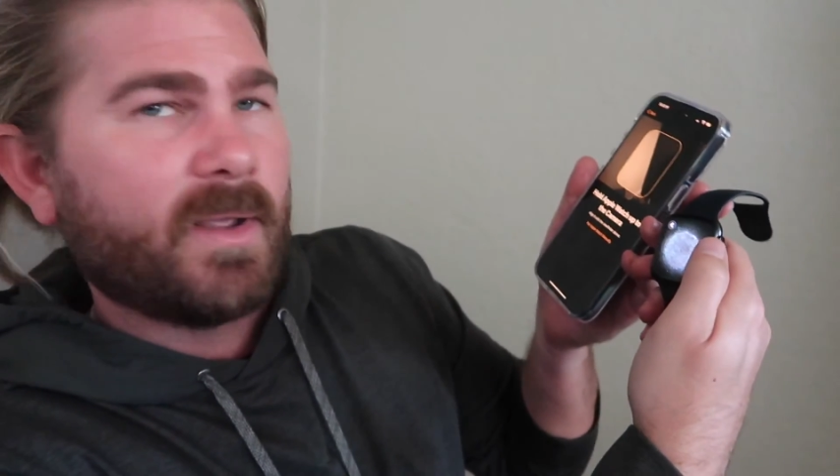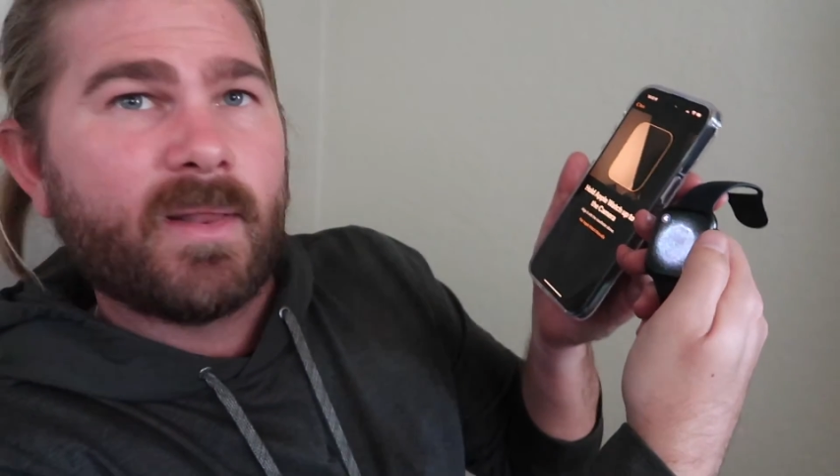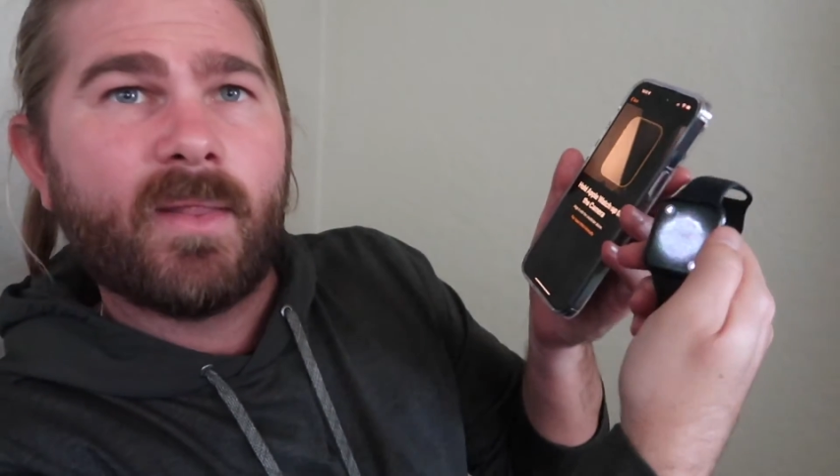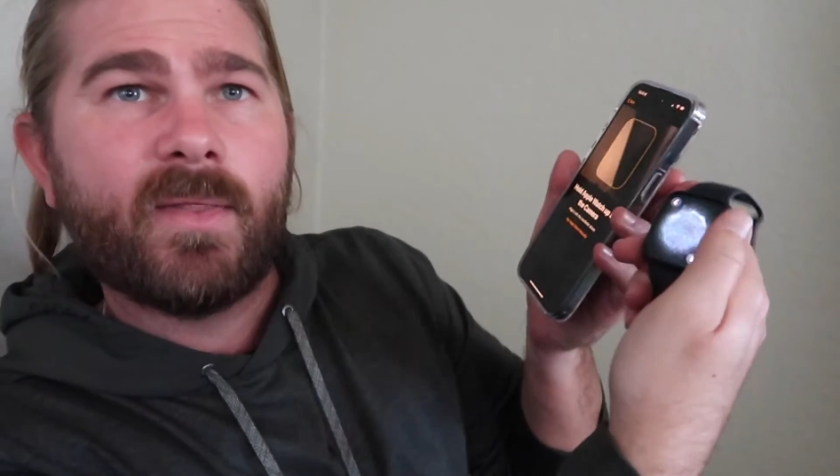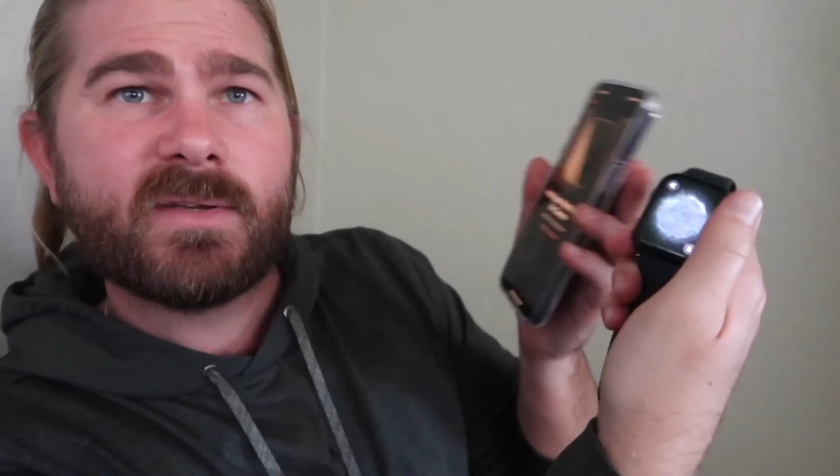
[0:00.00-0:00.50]

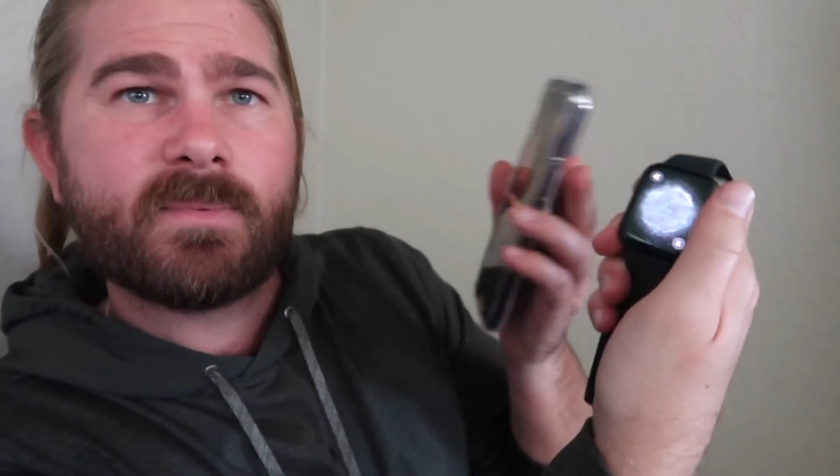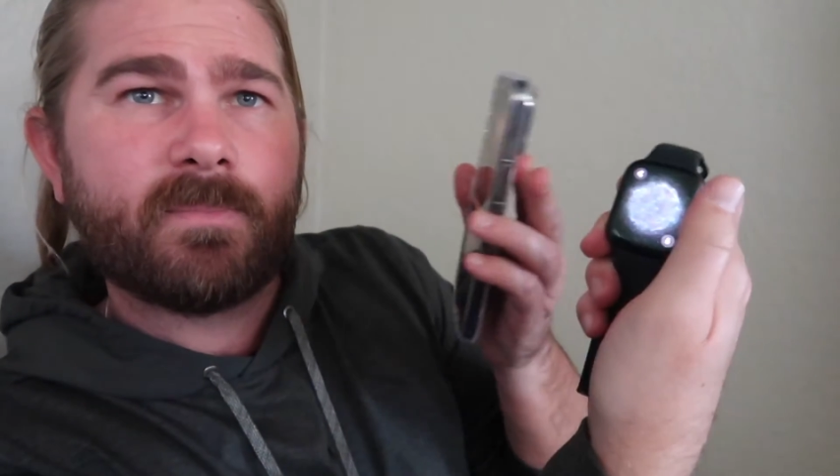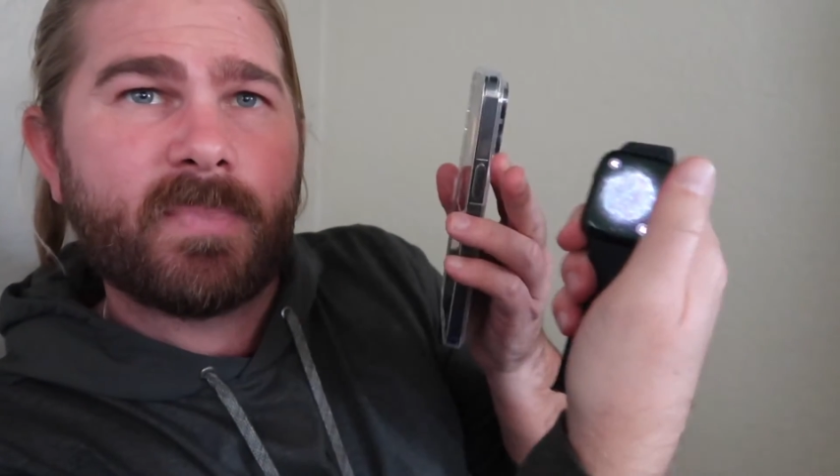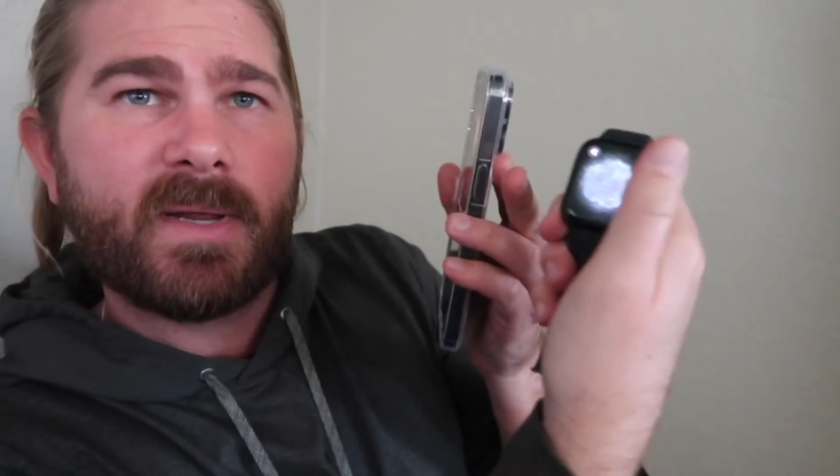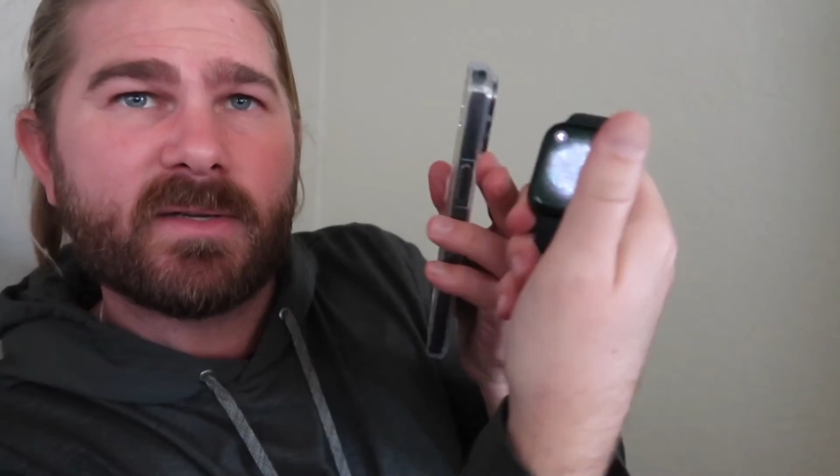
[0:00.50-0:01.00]
And then this
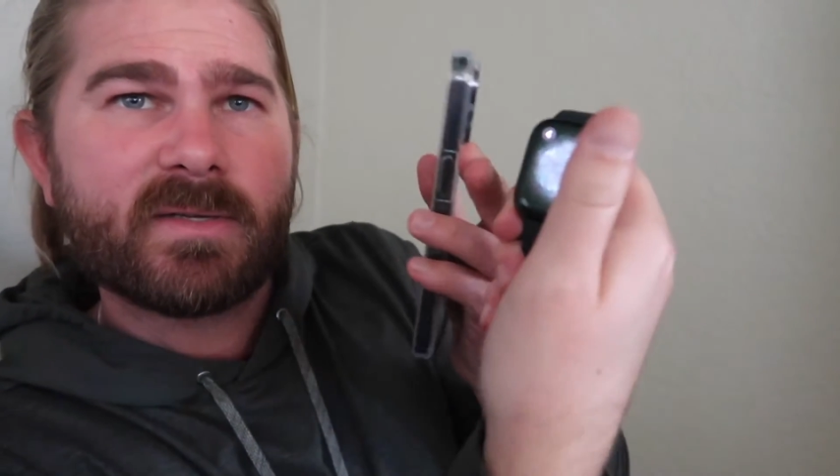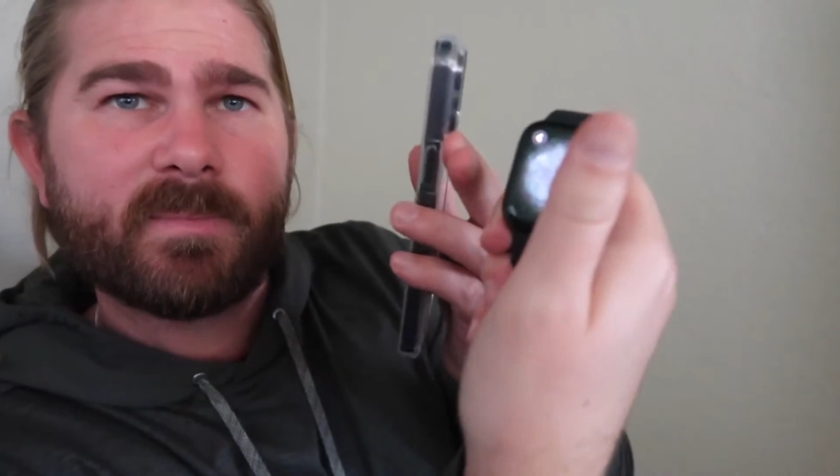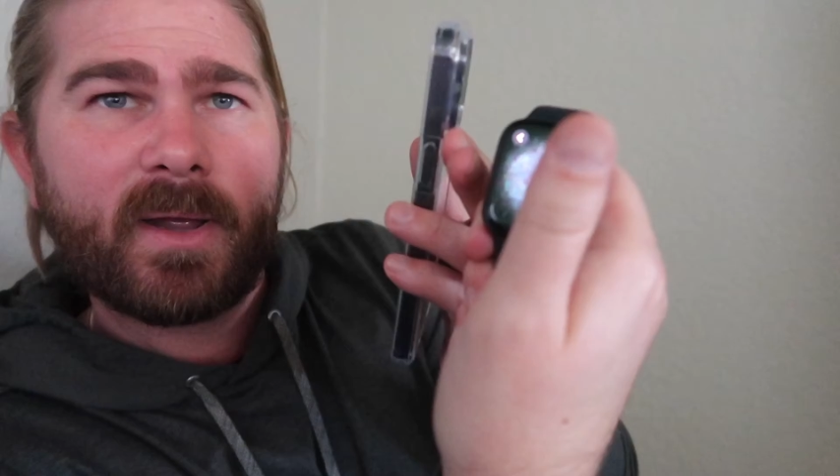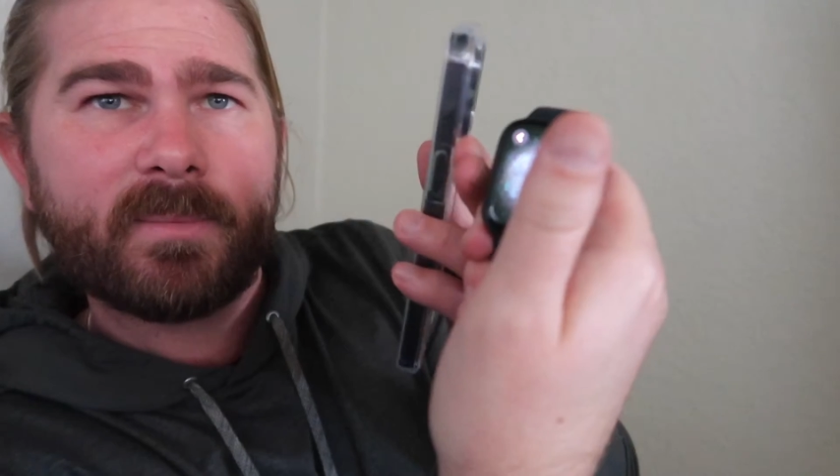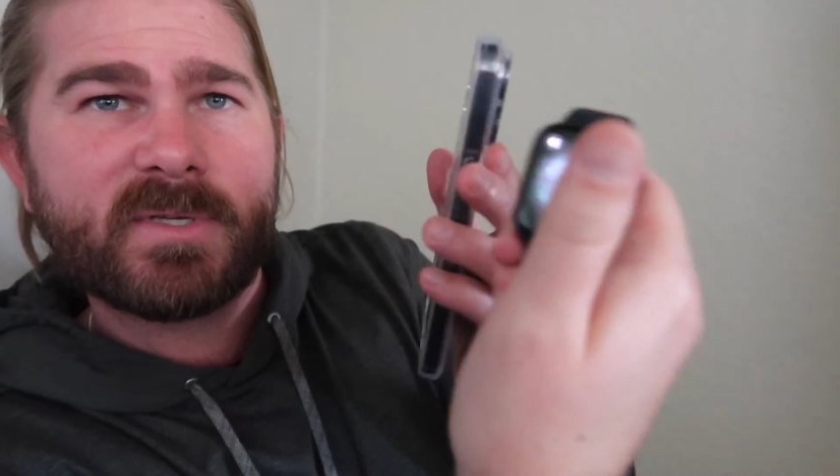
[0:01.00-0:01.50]
piece
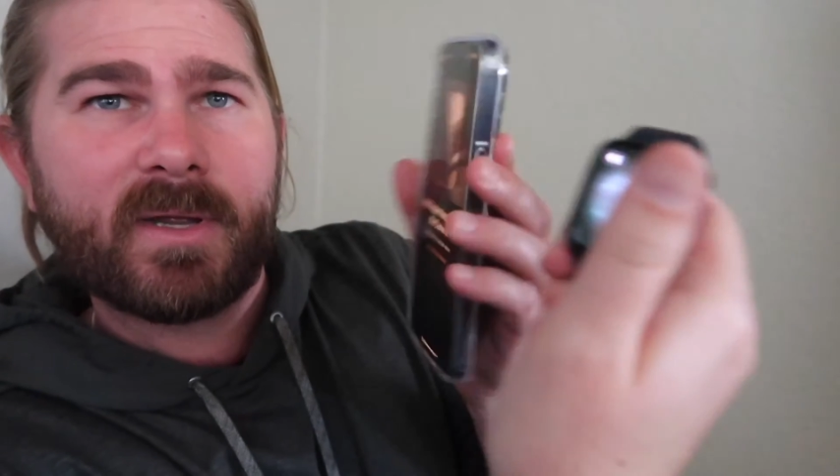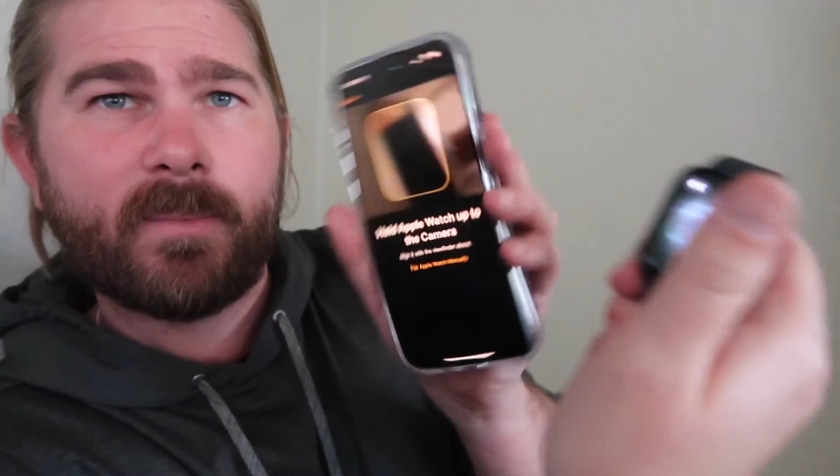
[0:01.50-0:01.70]
pops